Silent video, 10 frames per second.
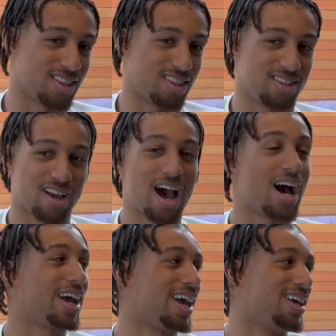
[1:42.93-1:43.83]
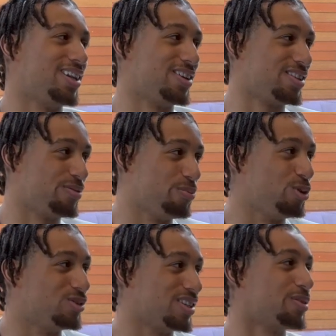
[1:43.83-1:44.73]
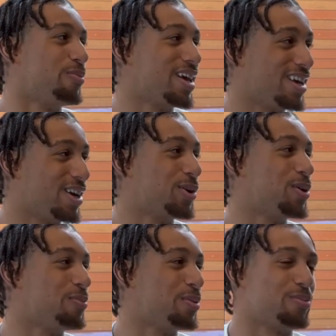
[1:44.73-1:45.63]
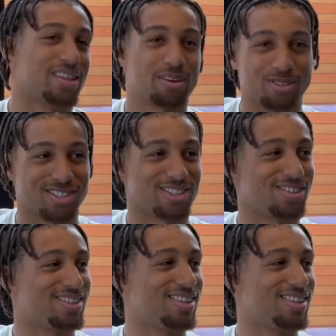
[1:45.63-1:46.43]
high-end music making equipment, but that was just our,